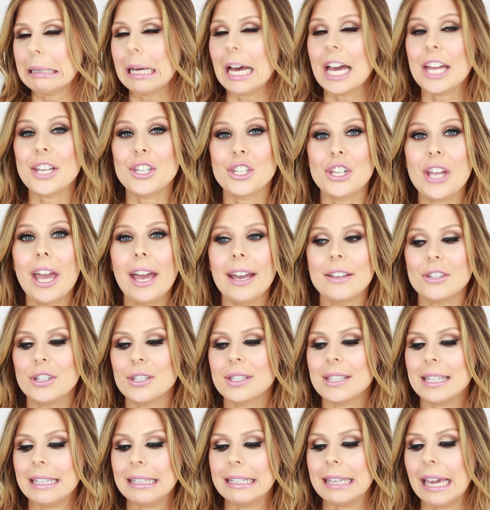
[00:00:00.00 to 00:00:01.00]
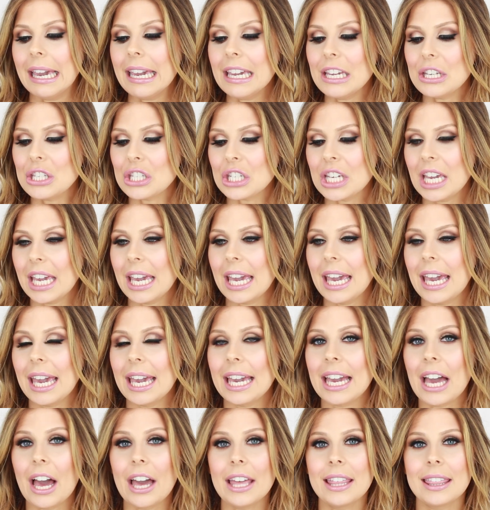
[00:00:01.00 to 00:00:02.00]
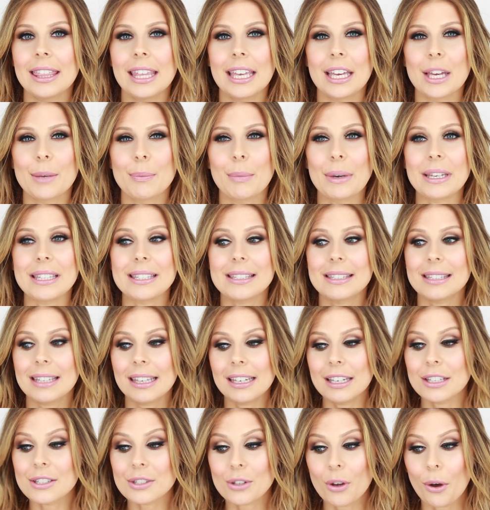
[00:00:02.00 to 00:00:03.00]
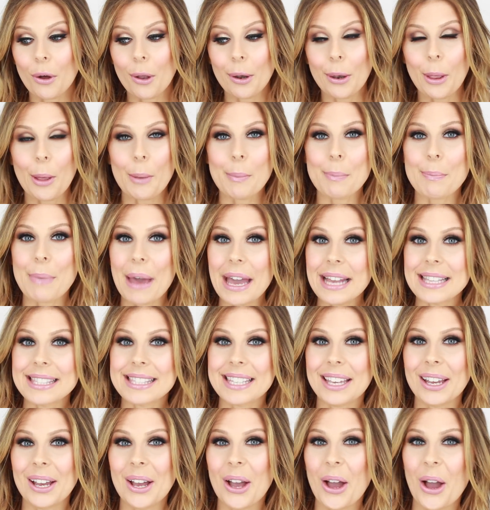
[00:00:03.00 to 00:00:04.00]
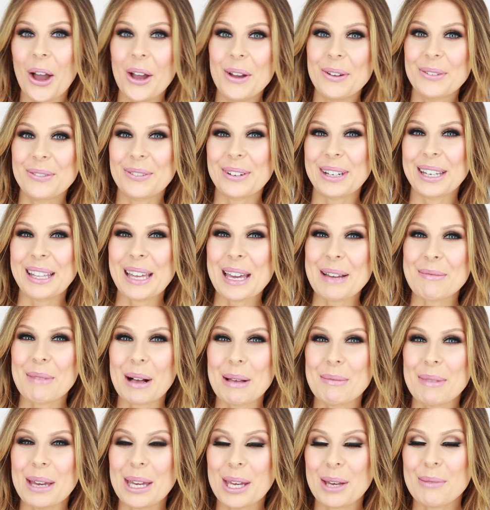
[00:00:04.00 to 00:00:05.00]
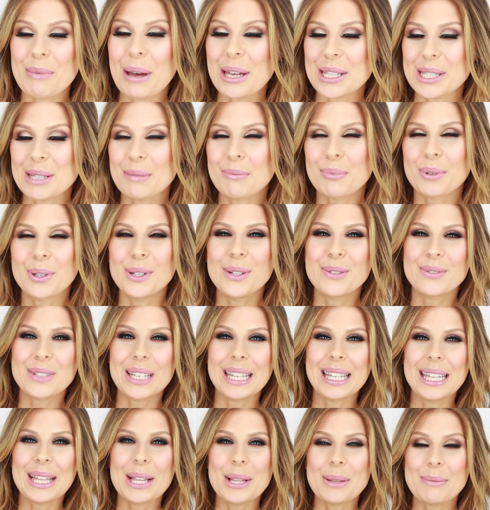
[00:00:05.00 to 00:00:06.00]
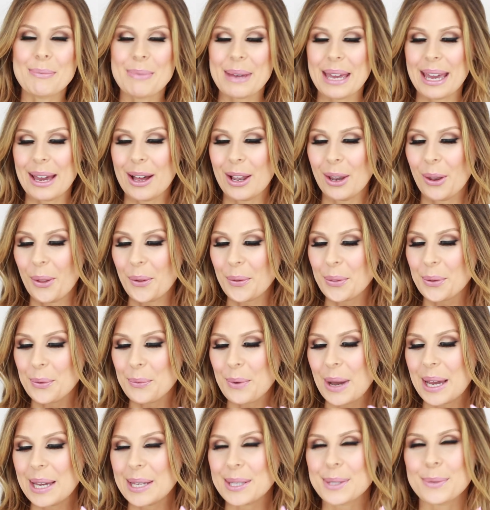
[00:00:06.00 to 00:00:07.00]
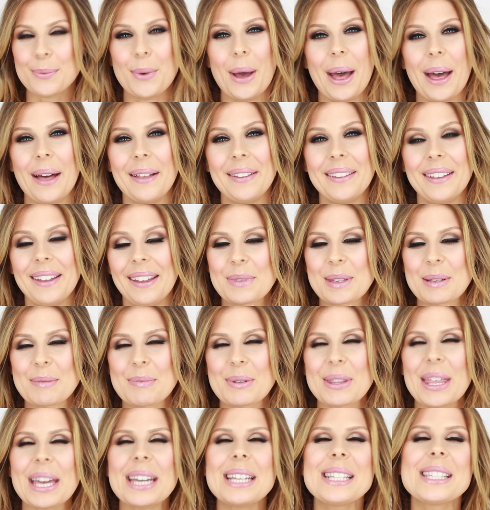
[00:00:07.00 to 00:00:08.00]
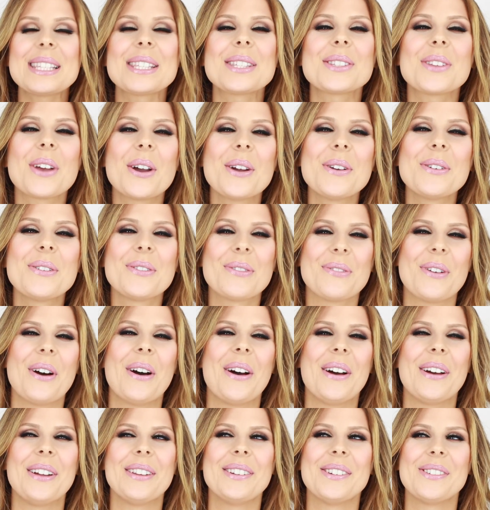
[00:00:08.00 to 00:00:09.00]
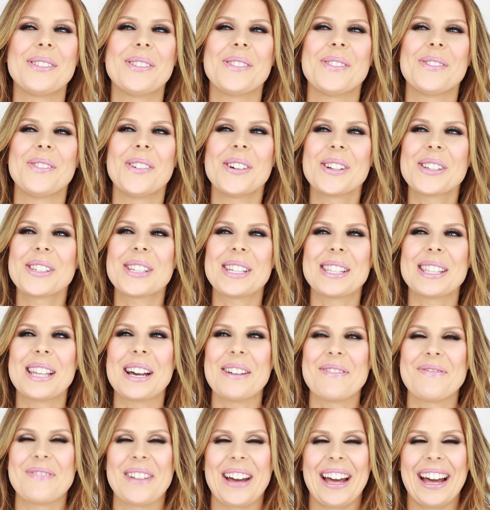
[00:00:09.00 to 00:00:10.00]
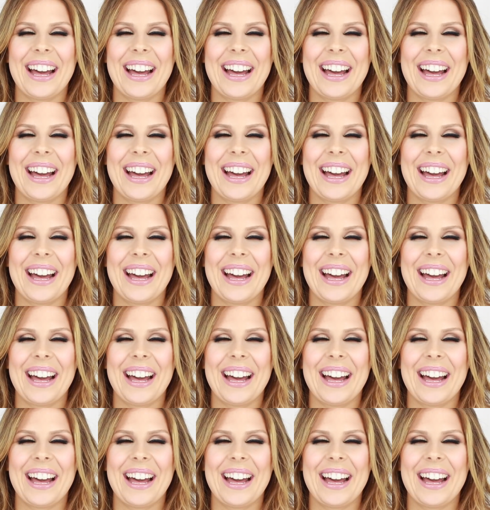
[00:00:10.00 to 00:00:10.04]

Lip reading: And yeah, just engaging. I think my skill has got a lot better. Hopefully my makeup has improved a little bit along the way as well. But that is so fun, watching that